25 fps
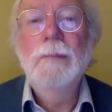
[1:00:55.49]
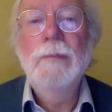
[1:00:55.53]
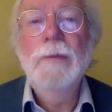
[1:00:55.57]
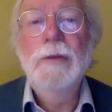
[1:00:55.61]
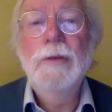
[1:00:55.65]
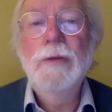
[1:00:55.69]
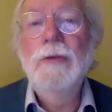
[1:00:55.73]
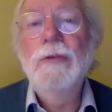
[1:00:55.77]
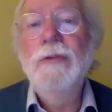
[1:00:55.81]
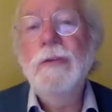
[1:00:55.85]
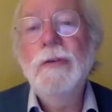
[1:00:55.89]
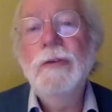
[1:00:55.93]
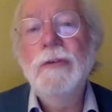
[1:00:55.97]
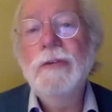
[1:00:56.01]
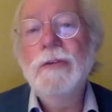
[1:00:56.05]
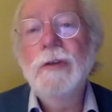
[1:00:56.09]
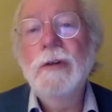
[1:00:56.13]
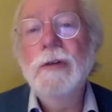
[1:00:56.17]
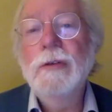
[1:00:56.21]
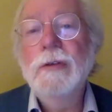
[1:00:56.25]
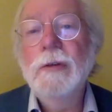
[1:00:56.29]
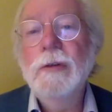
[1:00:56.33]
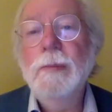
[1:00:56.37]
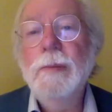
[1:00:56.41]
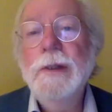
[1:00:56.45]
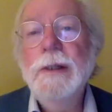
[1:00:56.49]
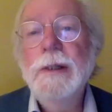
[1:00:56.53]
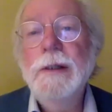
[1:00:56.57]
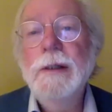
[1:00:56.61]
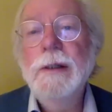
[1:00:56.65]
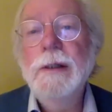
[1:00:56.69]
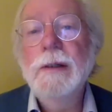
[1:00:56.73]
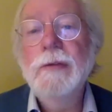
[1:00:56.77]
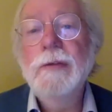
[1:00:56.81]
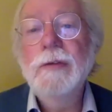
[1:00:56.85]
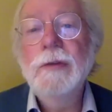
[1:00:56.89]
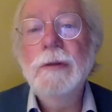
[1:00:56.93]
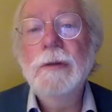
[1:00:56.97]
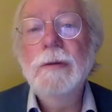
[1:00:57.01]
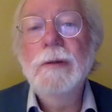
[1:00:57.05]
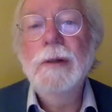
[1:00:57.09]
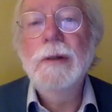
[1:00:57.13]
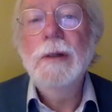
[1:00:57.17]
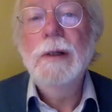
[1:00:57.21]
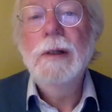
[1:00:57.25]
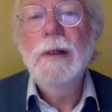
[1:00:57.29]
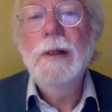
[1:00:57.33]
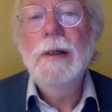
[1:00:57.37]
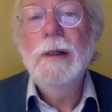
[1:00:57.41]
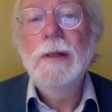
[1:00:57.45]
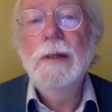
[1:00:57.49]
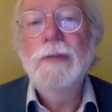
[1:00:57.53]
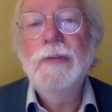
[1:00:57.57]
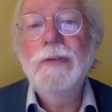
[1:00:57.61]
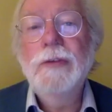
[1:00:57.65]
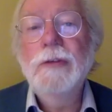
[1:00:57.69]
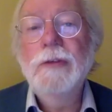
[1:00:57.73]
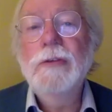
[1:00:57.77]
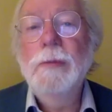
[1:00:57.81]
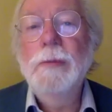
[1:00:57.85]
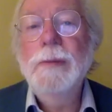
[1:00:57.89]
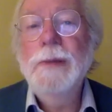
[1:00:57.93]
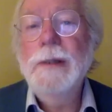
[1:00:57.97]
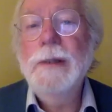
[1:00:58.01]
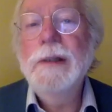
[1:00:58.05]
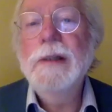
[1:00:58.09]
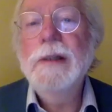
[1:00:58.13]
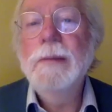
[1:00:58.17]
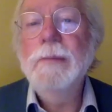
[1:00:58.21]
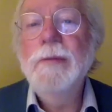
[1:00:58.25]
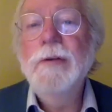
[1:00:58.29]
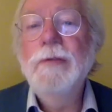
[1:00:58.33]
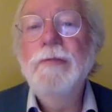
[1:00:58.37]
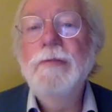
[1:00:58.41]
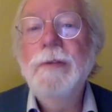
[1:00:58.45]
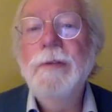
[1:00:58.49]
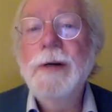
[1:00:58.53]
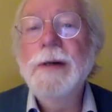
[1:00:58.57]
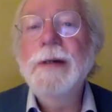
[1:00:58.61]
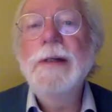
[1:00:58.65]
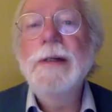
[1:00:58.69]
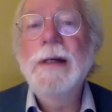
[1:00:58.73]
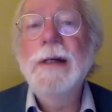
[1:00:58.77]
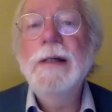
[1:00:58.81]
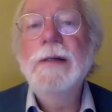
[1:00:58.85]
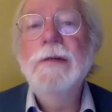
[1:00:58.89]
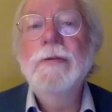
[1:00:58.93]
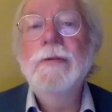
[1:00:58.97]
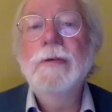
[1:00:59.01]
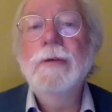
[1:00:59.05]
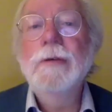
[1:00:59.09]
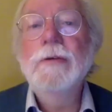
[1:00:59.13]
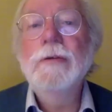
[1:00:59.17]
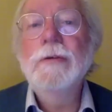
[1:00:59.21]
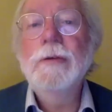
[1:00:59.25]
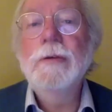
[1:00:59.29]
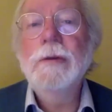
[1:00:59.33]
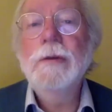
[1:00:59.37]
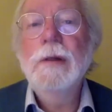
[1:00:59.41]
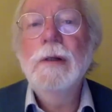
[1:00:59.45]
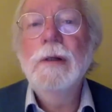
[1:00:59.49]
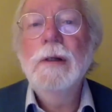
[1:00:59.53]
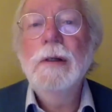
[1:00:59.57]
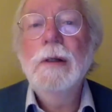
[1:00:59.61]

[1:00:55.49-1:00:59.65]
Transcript: using social media. So social media can be very dangerous,